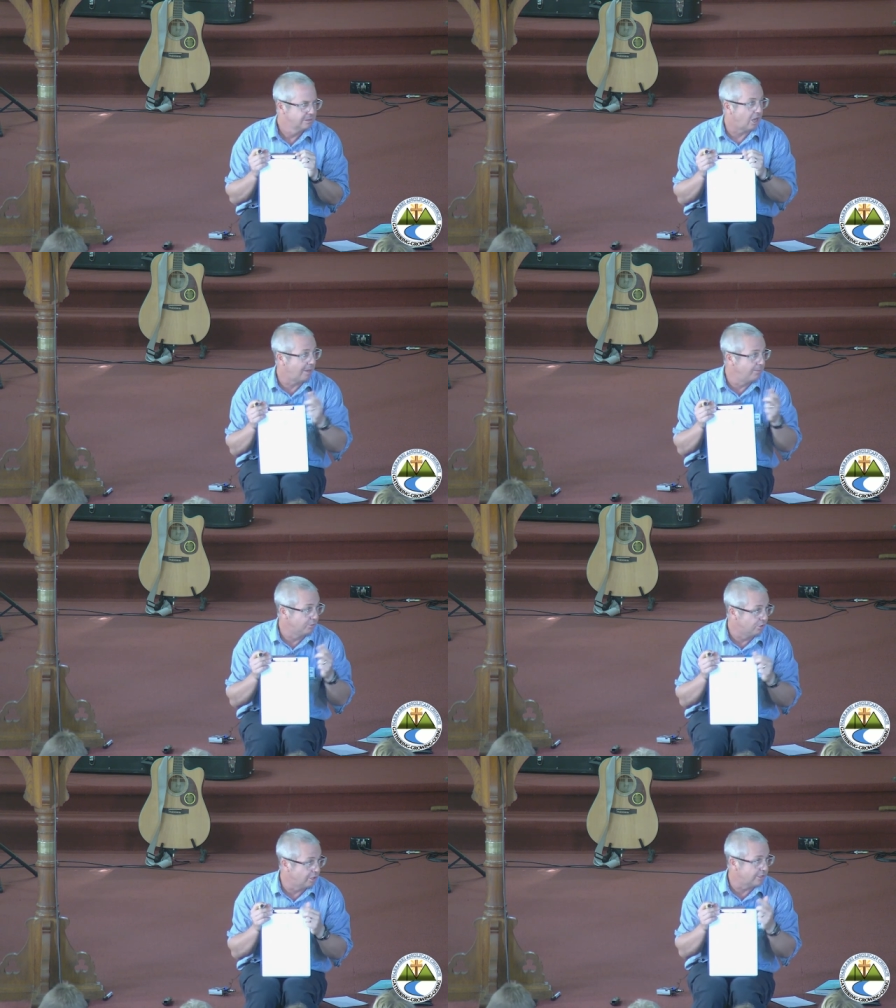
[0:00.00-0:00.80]
I'm the
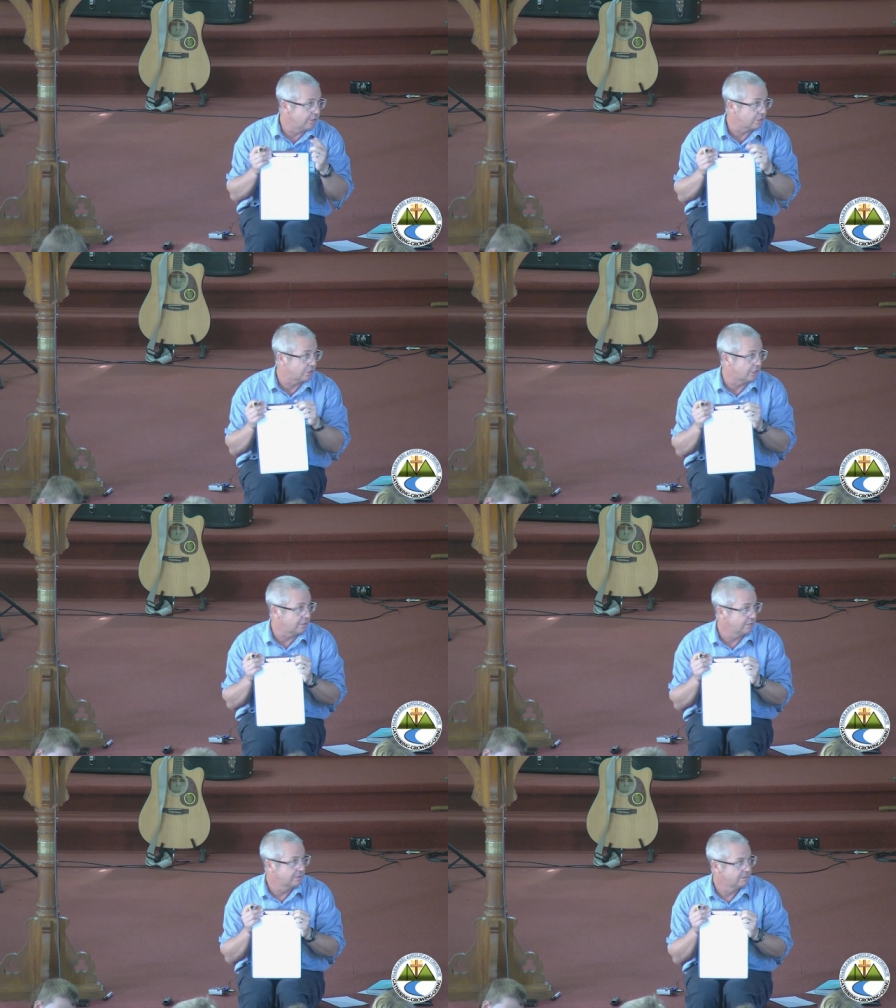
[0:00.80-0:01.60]
ruler, not
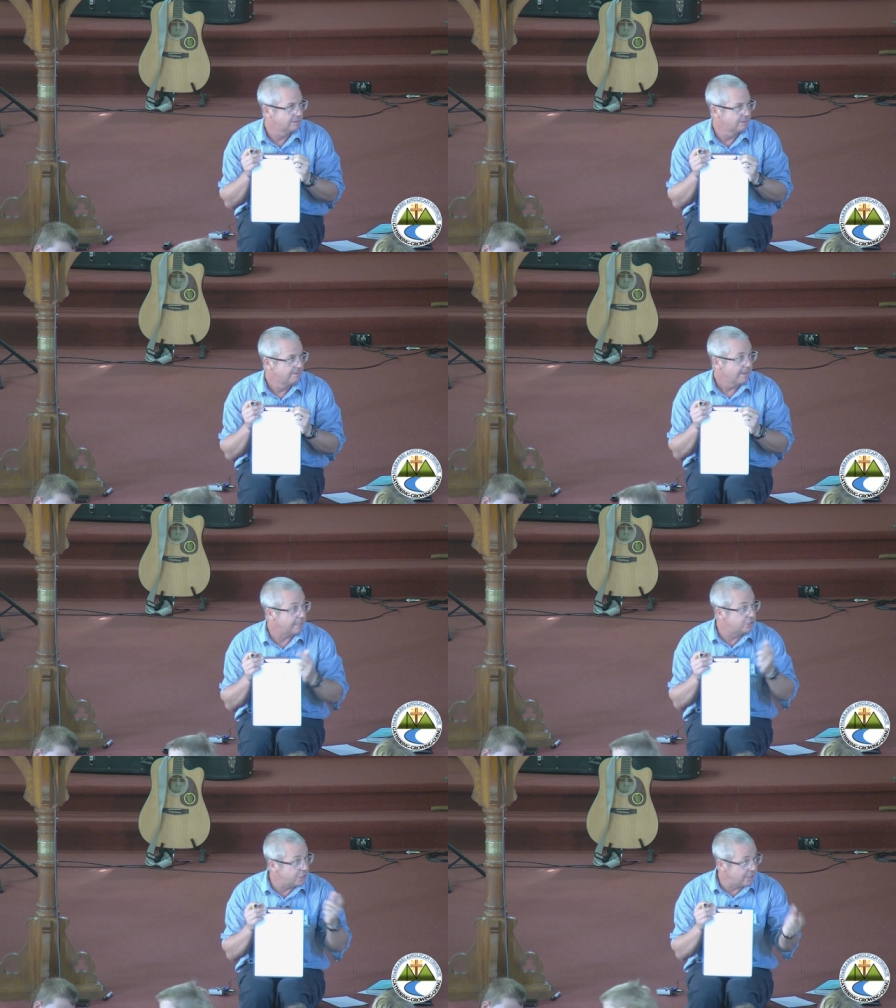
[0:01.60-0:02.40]
God.
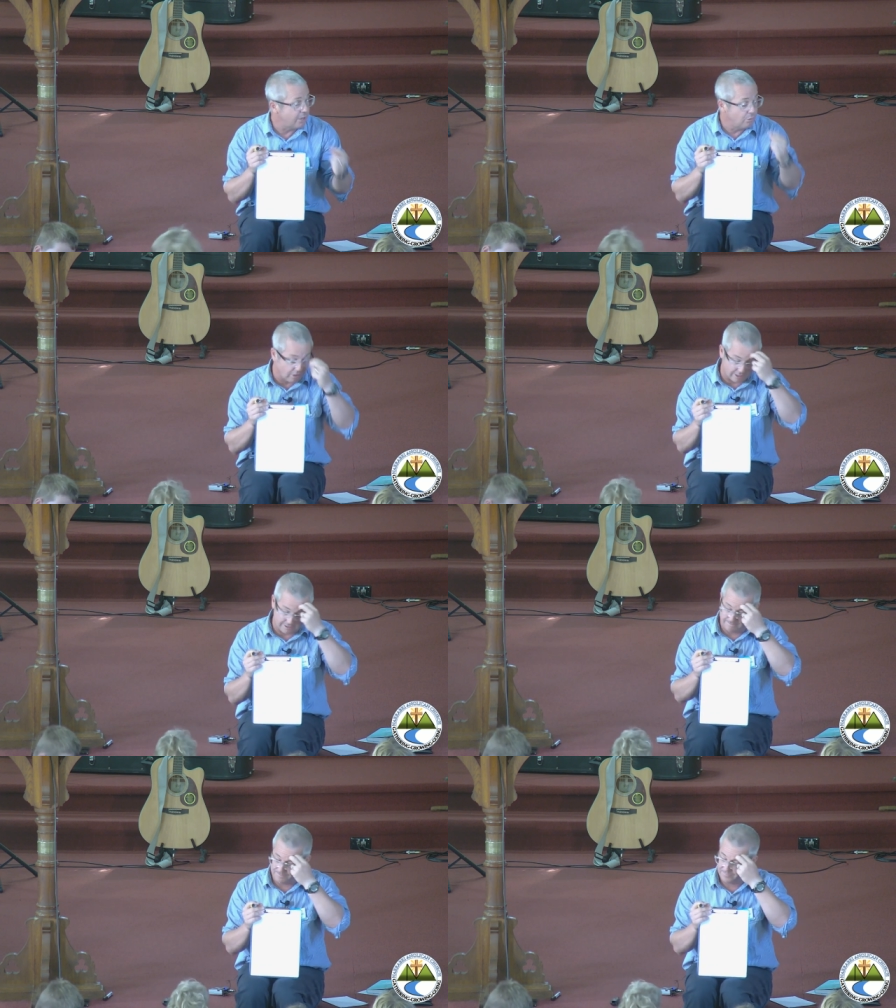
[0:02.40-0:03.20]
And do you know
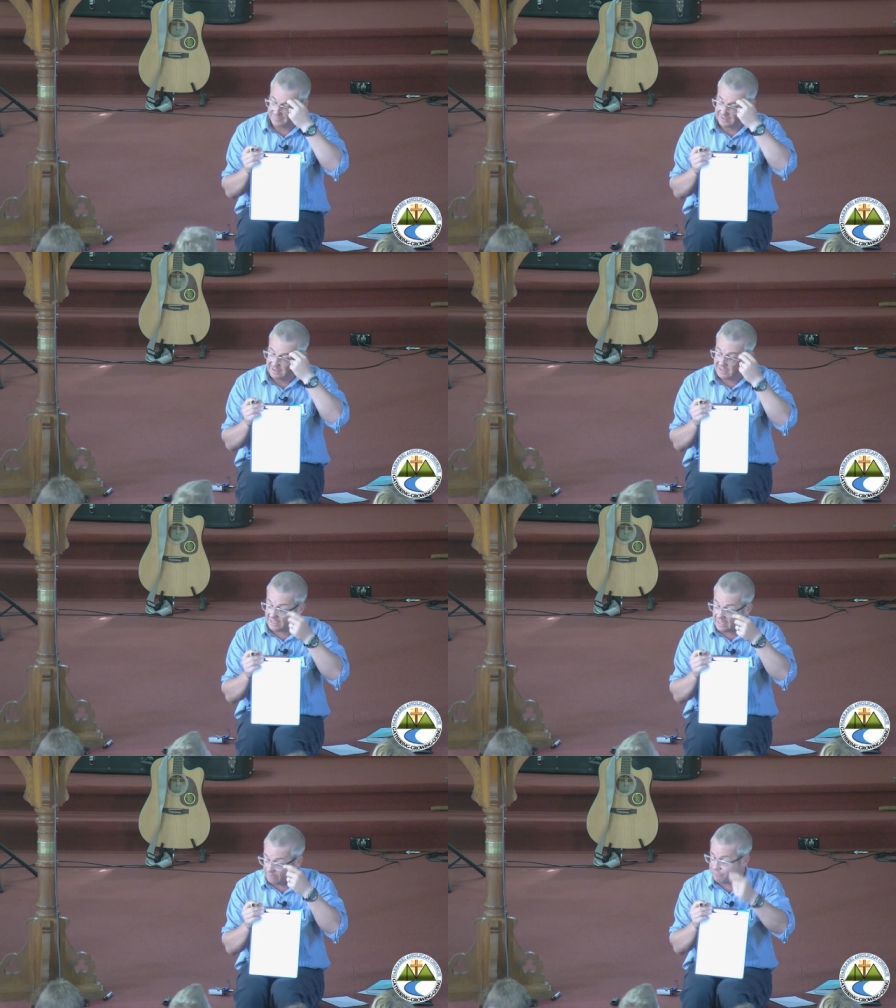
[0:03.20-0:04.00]
what?
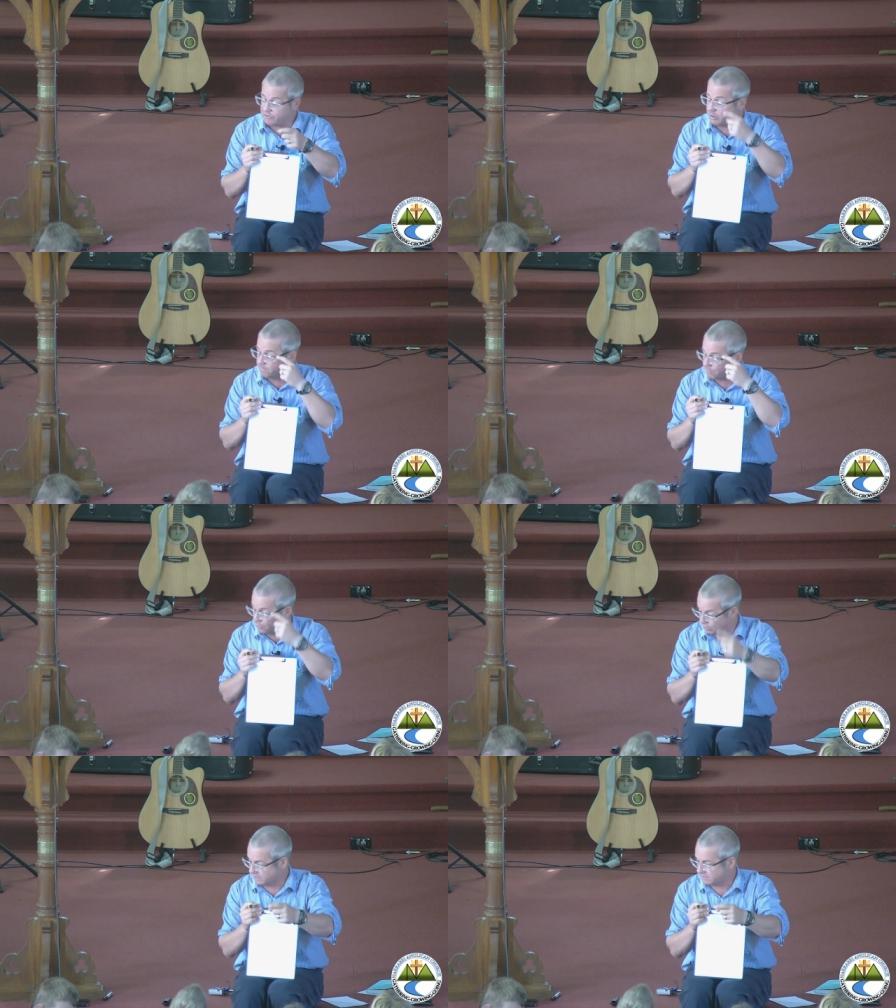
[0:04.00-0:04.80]
If you
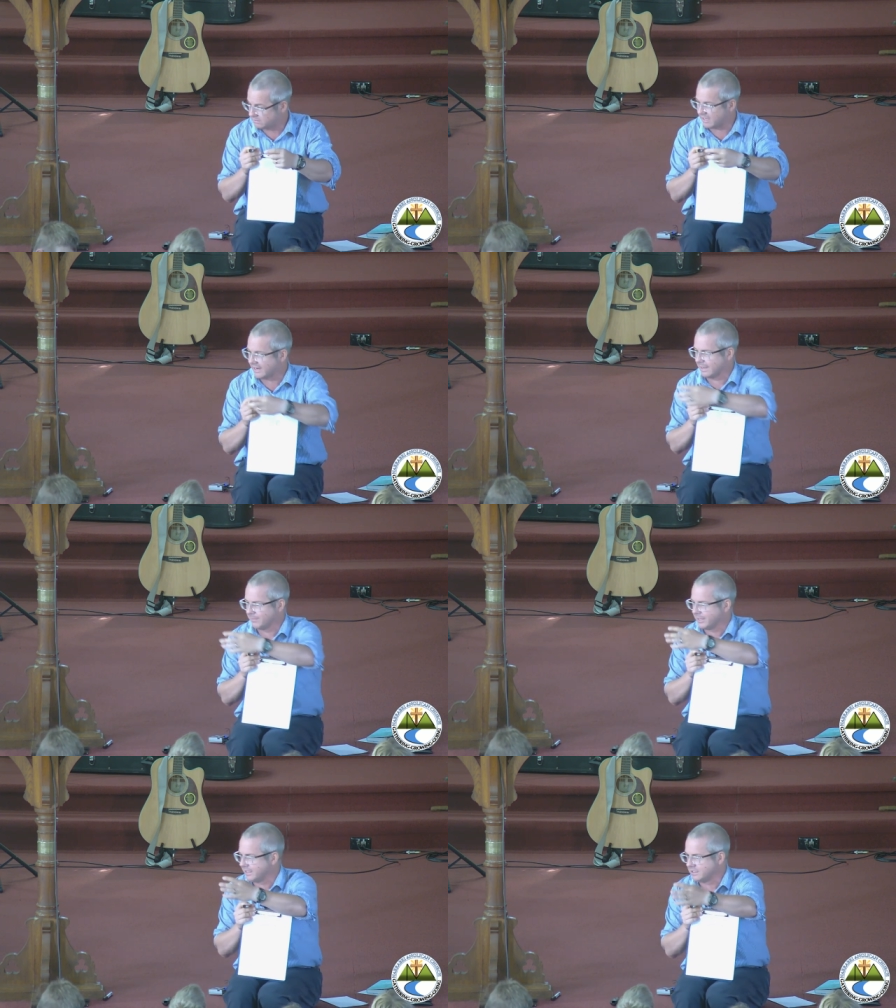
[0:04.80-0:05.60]
put, I don't know how
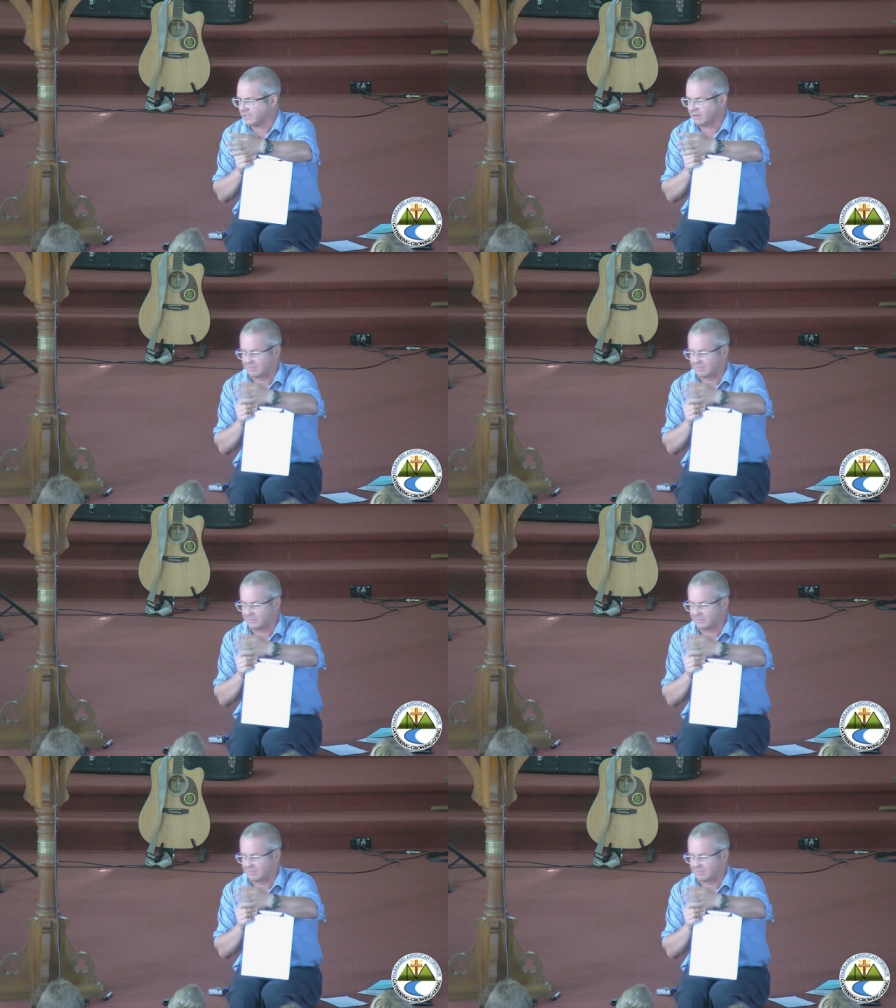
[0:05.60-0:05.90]
many kids here,